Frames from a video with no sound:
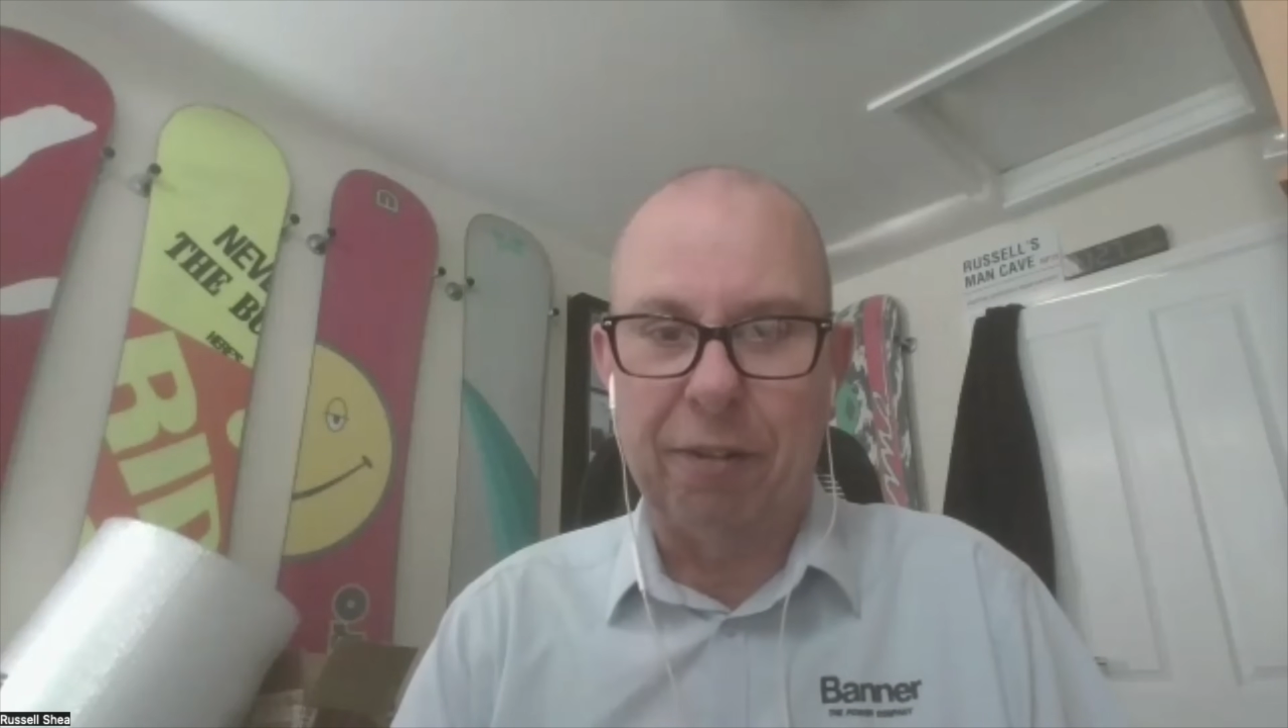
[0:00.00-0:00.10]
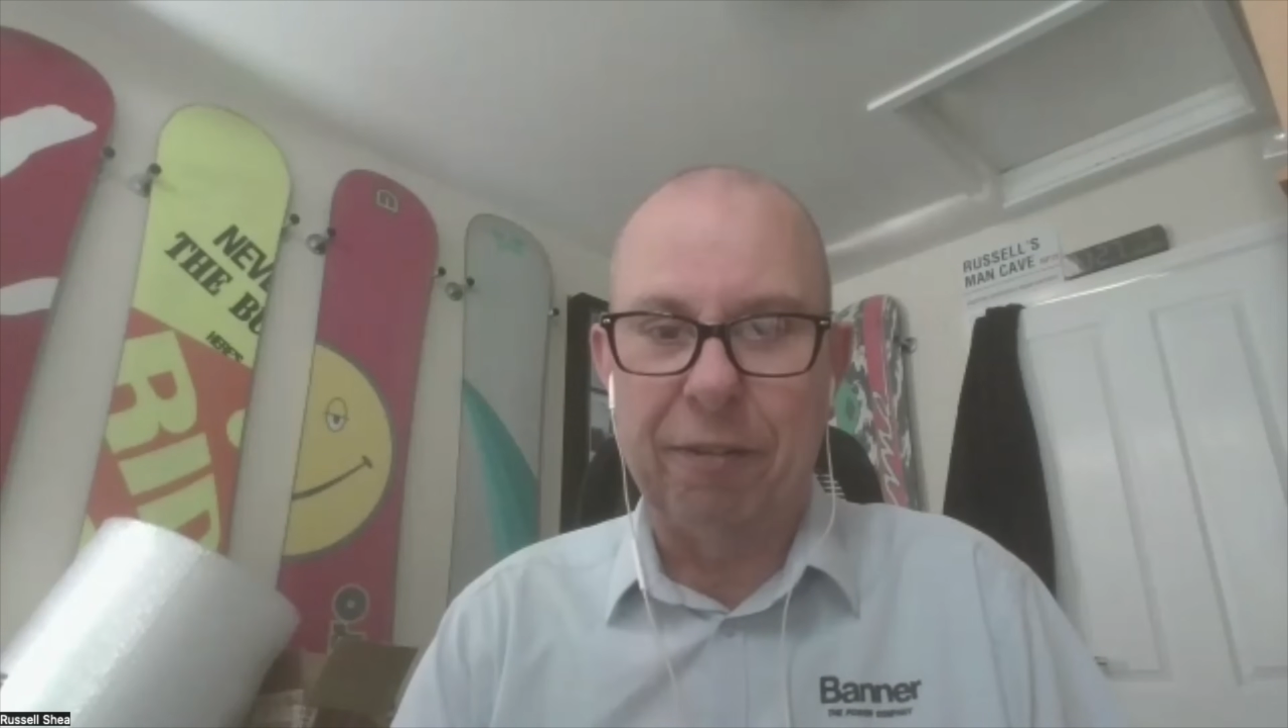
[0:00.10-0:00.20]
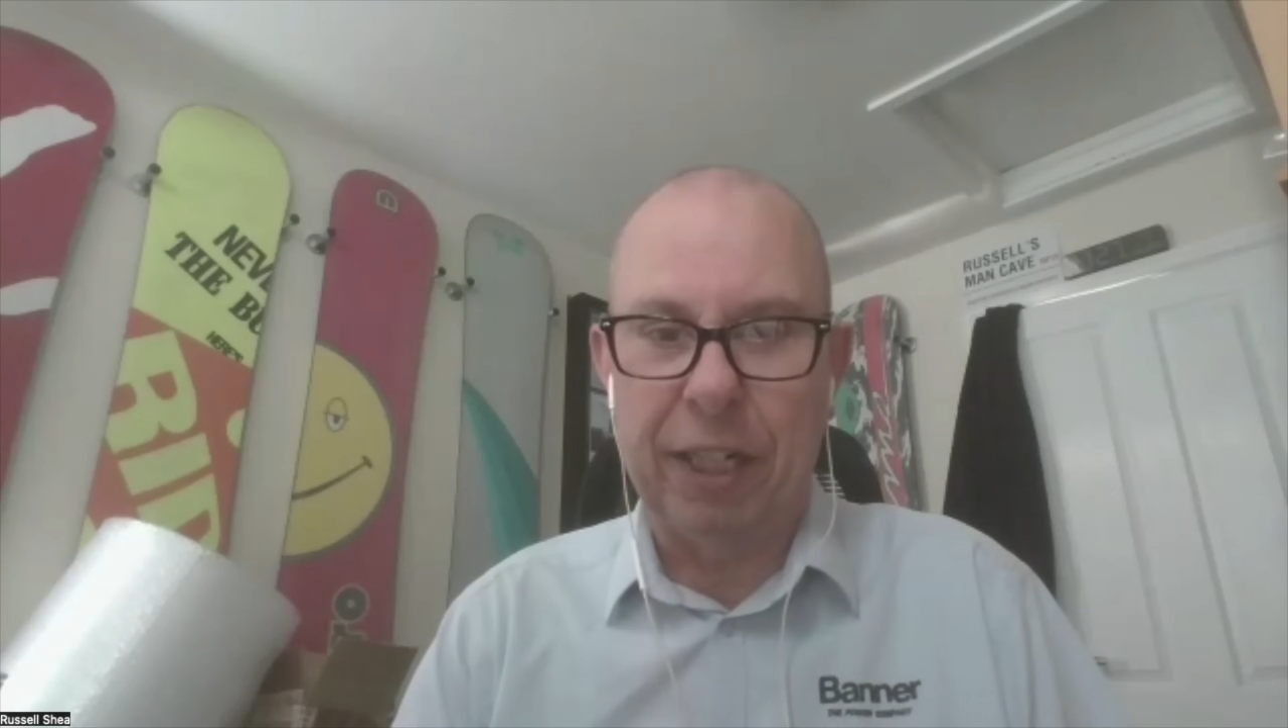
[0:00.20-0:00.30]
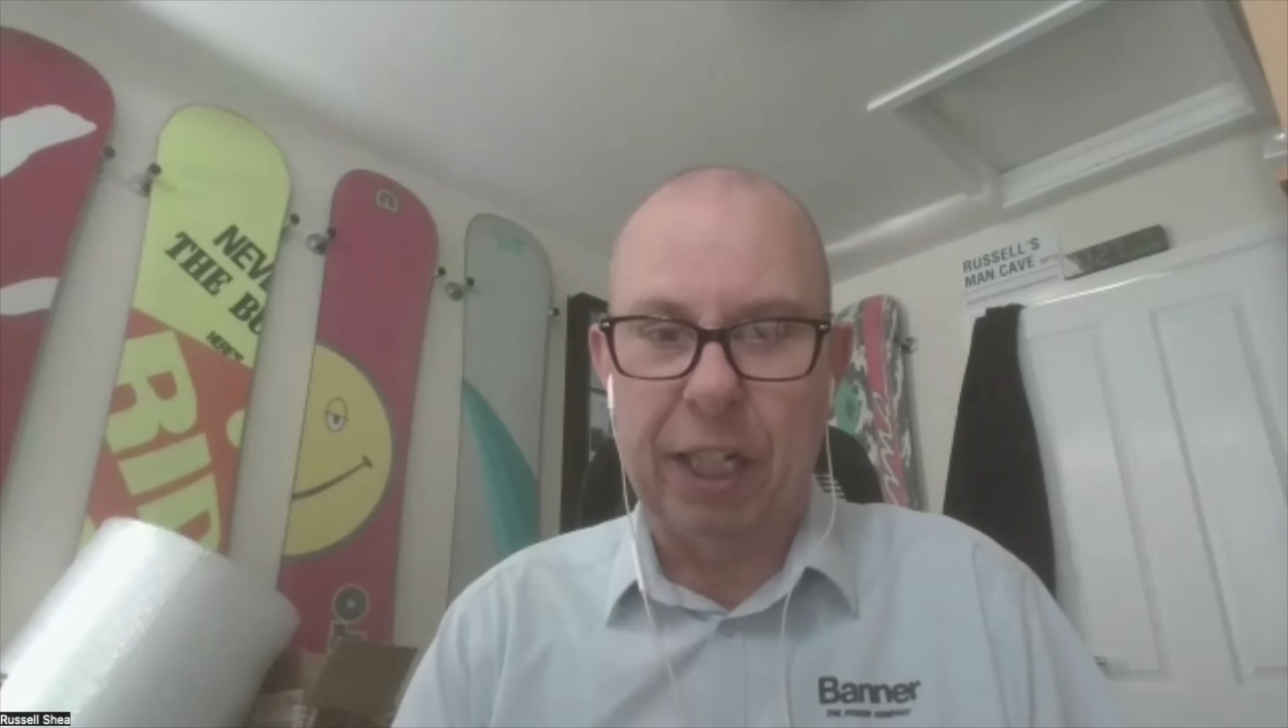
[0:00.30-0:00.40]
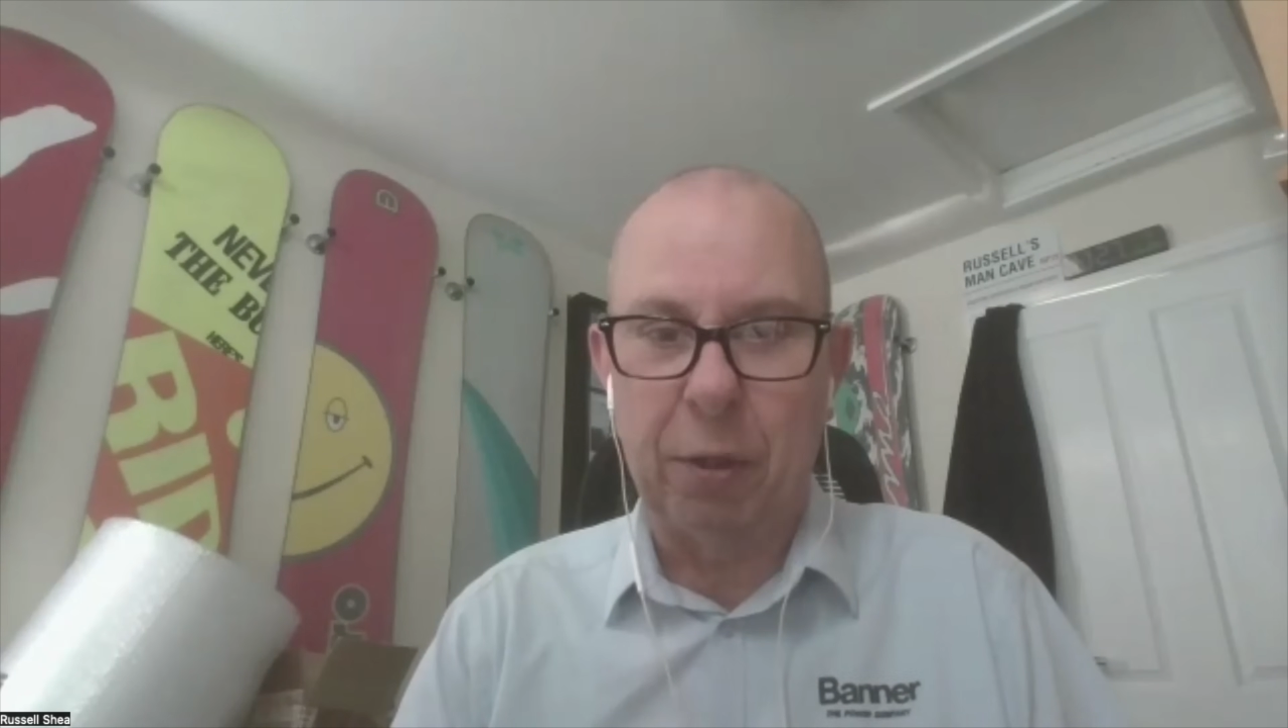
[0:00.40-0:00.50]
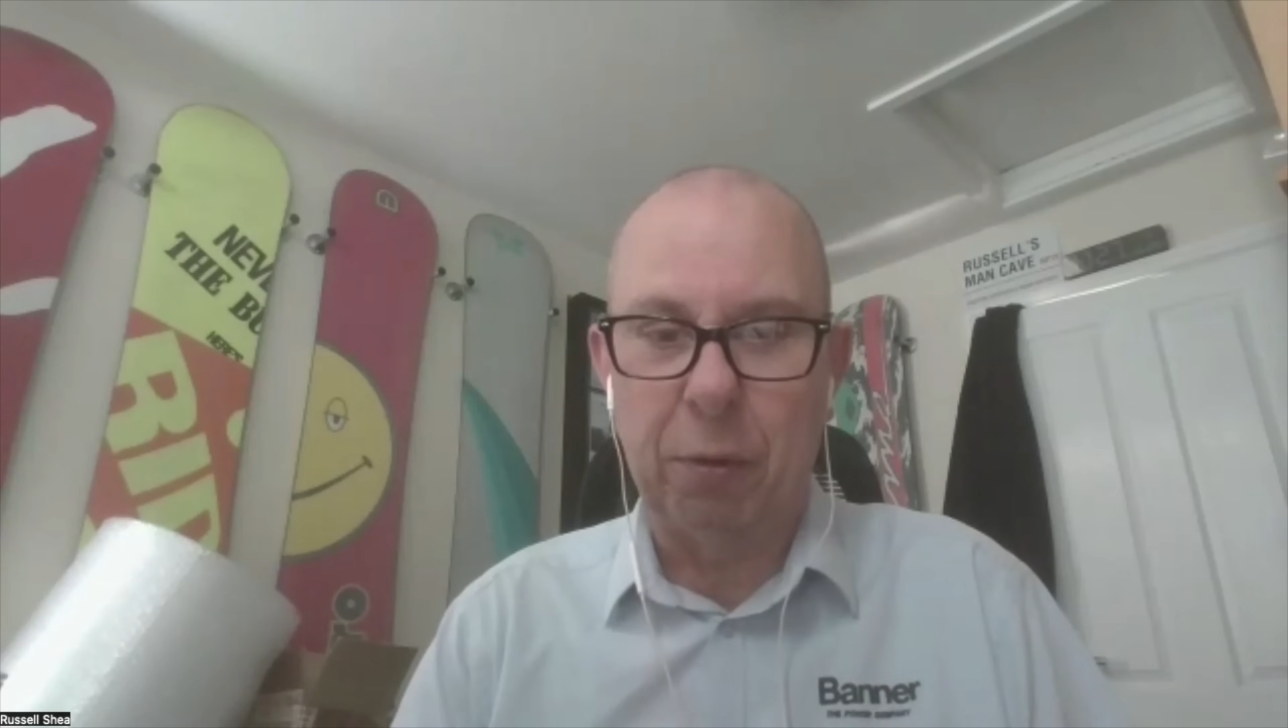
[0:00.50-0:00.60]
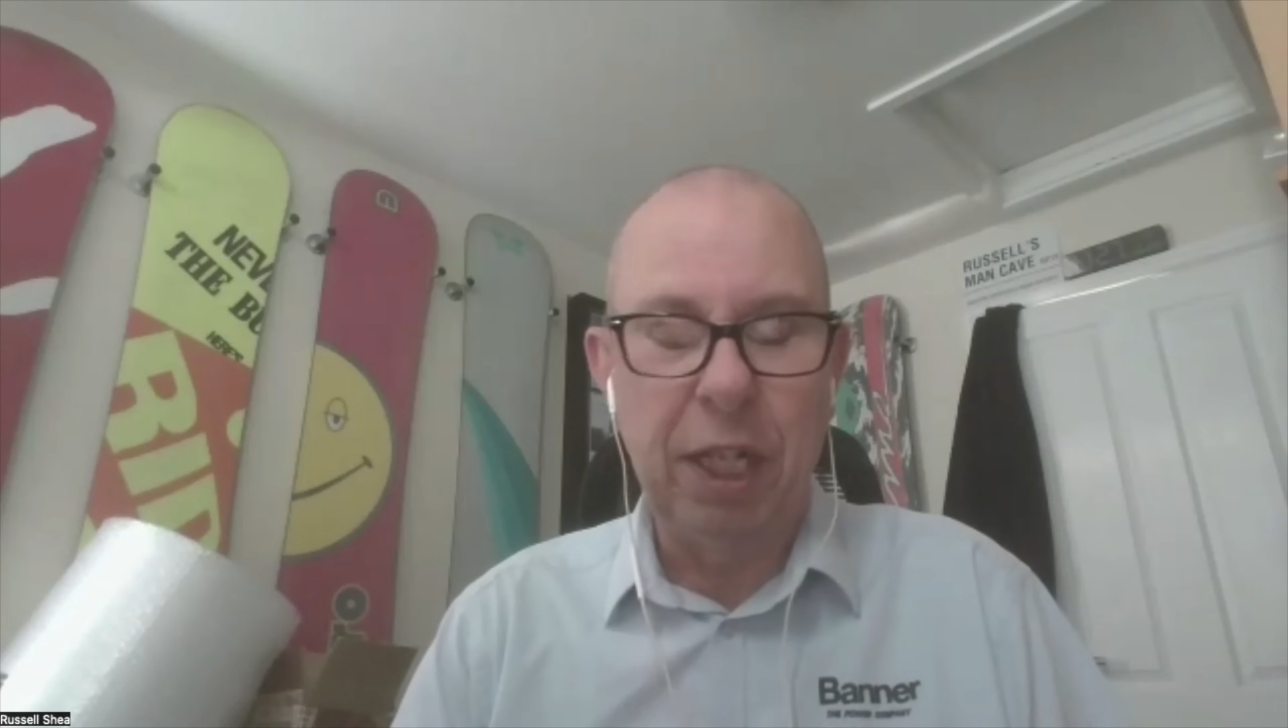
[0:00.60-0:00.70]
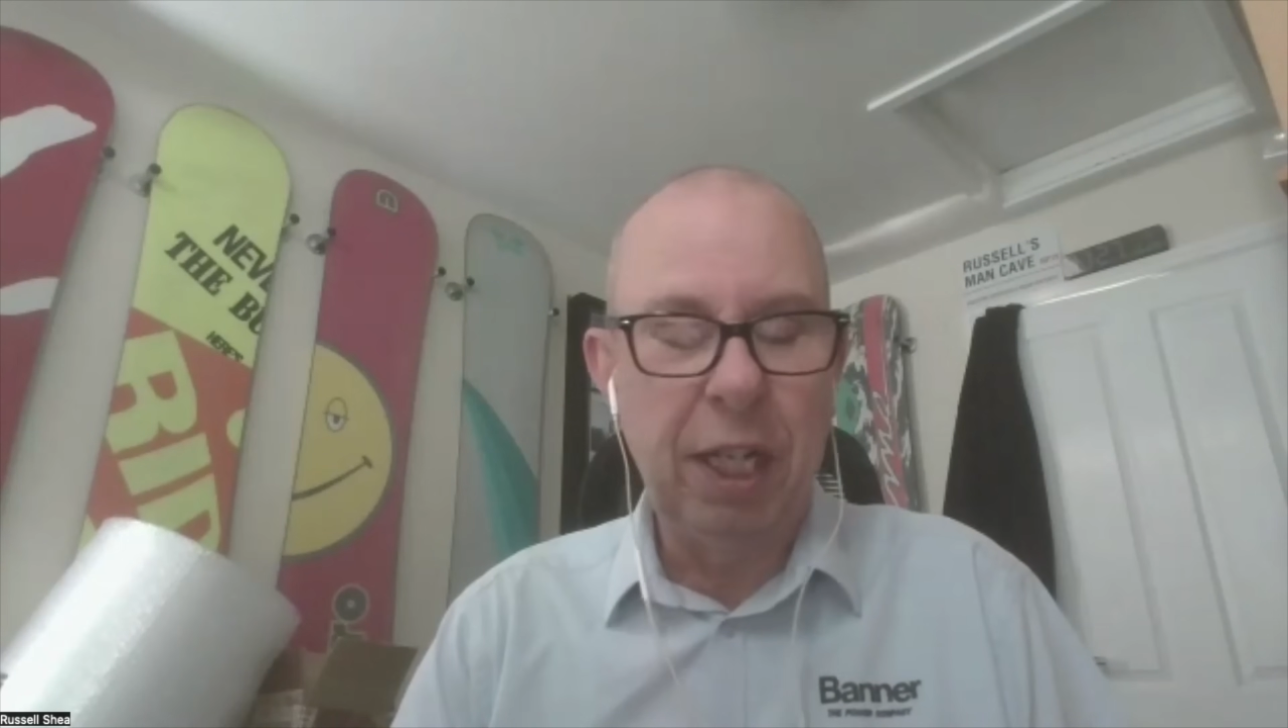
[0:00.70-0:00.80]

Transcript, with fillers: the vehicle,